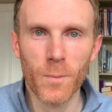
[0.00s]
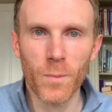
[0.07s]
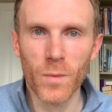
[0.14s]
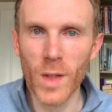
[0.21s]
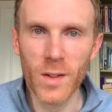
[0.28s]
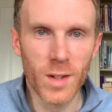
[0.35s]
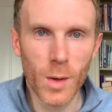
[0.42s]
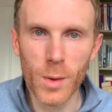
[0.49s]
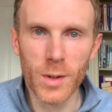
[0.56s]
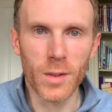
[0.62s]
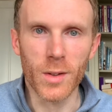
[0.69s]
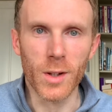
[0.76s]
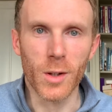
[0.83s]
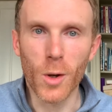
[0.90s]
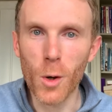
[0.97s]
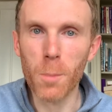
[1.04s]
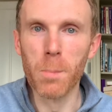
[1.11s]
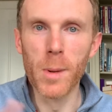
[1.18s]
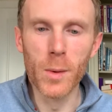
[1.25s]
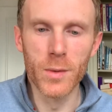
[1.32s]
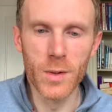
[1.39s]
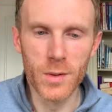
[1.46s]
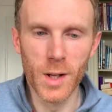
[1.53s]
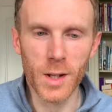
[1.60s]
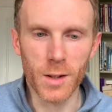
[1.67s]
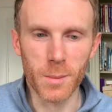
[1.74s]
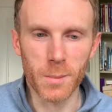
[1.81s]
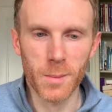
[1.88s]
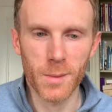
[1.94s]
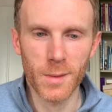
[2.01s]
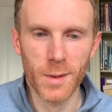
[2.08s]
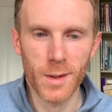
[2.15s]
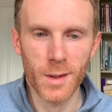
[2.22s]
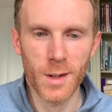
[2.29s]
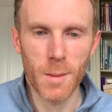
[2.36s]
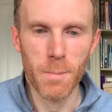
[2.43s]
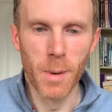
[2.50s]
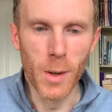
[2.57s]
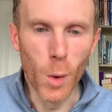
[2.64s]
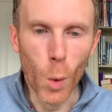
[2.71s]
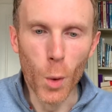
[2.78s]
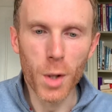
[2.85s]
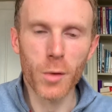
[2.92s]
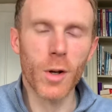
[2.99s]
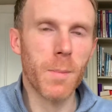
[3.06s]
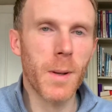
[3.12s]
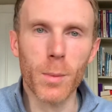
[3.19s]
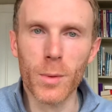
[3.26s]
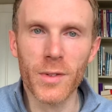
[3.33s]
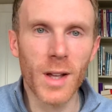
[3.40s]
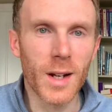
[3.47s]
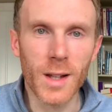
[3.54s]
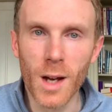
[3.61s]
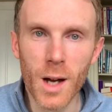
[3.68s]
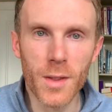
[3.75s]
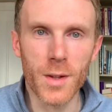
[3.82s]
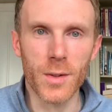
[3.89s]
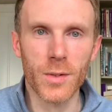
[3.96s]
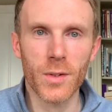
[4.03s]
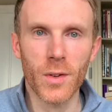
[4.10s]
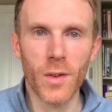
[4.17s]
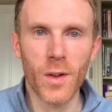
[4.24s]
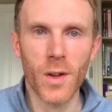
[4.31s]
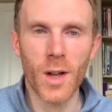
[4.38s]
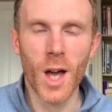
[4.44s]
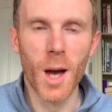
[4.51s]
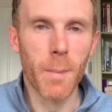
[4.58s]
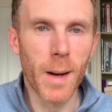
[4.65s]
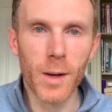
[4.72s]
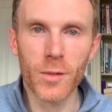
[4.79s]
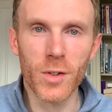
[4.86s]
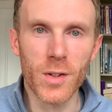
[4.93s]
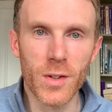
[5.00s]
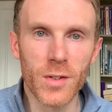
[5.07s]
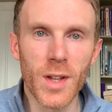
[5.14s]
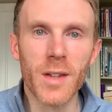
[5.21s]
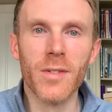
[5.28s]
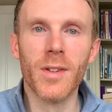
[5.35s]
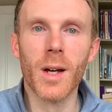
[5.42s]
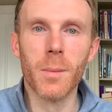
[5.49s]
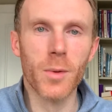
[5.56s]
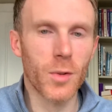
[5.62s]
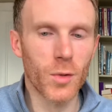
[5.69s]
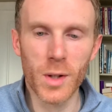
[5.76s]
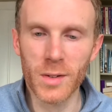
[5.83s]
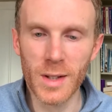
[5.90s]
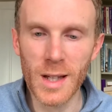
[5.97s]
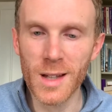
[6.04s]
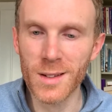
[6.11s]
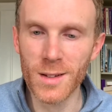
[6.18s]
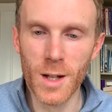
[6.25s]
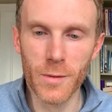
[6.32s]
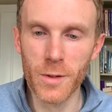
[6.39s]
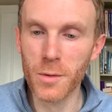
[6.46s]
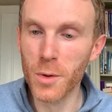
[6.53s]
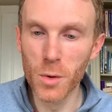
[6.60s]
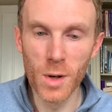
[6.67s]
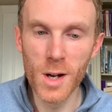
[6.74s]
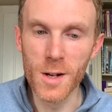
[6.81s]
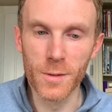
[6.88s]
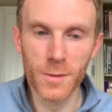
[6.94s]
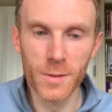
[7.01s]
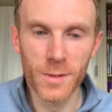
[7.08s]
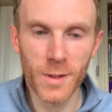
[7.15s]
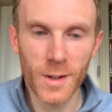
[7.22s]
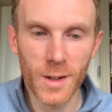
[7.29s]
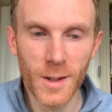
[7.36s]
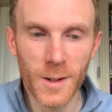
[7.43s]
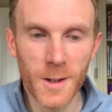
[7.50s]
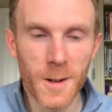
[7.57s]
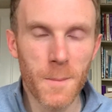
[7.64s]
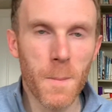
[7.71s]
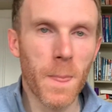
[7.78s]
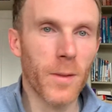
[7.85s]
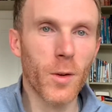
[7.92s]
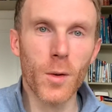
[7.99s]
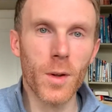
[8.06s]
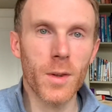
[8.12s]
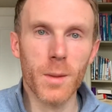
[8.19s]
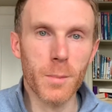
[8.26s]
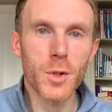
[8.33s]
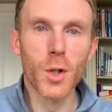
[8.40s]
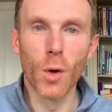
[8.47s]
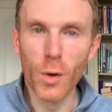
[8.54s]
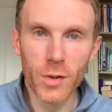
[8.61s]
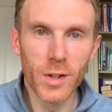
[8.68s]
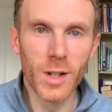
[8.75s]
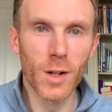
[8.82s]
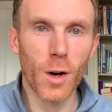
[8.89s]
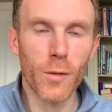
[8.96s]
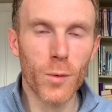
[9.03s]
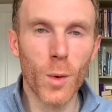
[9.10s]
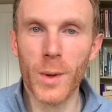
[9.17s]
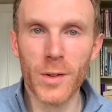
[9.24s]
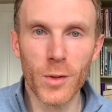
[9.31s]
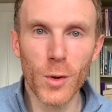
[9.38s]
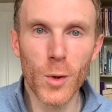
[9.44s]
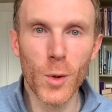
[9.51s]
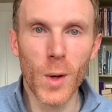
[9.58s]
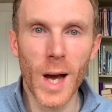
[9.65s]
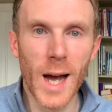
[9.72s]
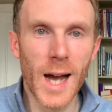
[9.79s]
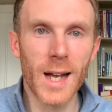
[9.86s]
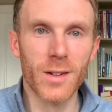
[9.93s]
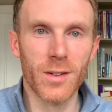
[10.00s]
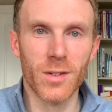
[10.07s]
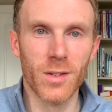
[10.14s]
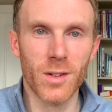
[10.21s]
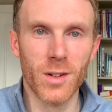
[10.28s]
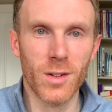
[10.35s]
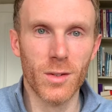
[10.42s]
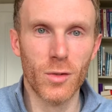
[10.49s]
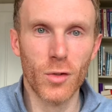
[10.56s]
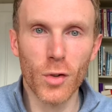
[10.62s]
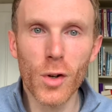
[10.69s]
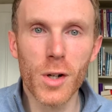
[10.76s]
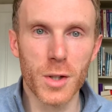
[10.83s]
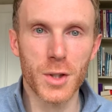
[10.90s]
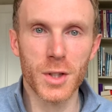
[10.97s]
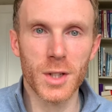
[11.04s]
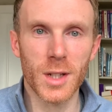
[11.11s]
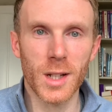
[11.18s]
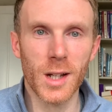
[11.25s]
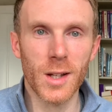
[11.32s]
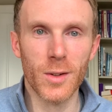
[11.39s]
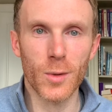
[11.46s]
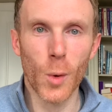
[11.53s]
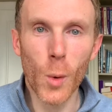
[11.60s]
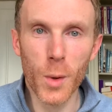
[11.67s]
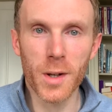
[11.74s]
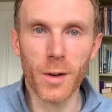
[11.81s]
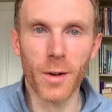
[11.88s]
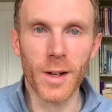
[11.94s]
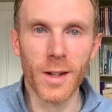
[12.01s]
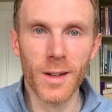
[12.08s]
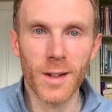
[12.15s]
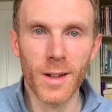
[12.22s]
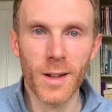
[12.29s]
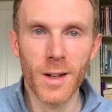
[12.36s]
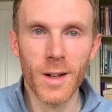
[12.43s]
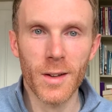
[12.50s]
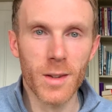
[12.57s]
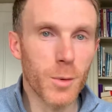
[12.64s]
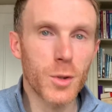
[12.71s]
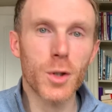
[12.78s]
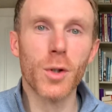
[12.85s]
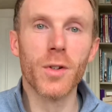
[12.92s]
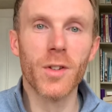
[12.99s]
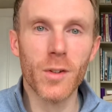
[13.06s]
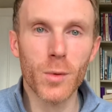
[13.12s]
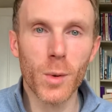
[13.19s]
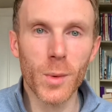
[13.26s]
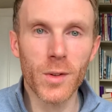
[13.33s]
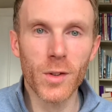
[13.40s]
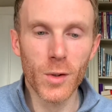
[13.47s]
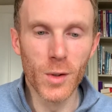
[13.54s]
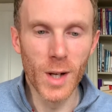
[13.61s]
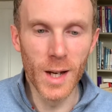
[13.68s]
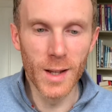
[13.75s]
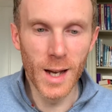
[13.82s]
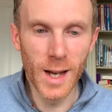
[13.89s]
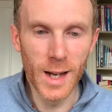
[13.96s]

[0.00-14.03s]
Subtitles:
That's how he does it. God builds his kingdom by ordinary people telling others about Jesus and demonstrating his love in real life. So the majority of what we do as church is ordinary. The majority of what we do at